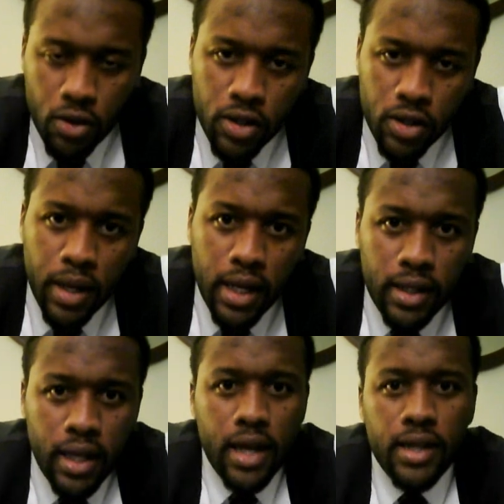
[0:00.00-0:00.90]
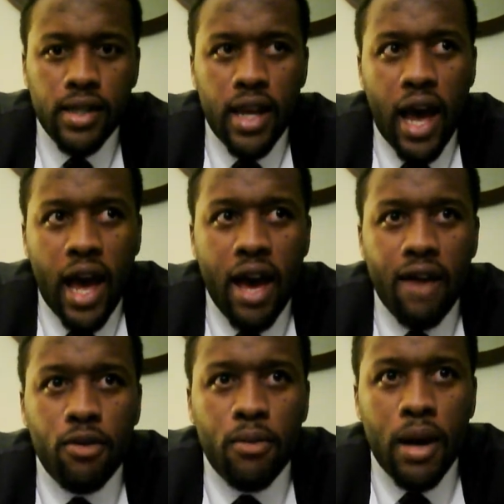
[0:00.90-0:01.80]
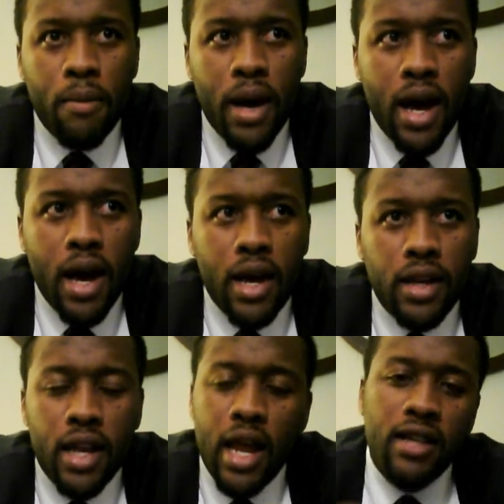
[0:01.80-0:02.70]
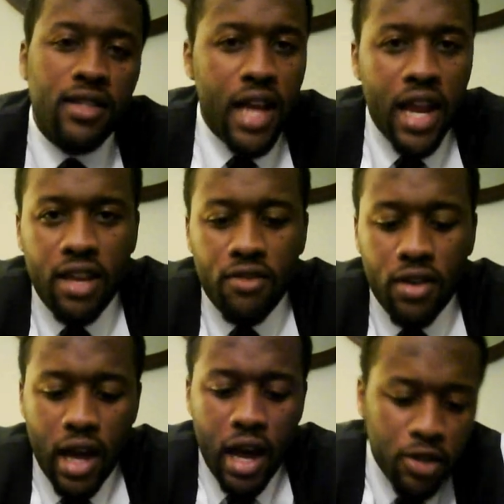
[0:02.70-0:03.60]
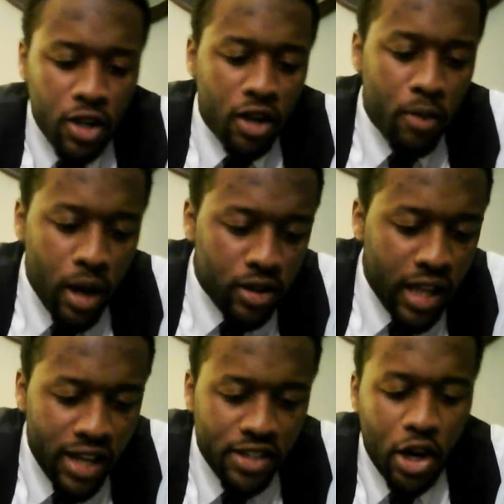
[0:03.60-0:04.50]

as many things that I have on my mind, and that's not even, I'm talking about, that's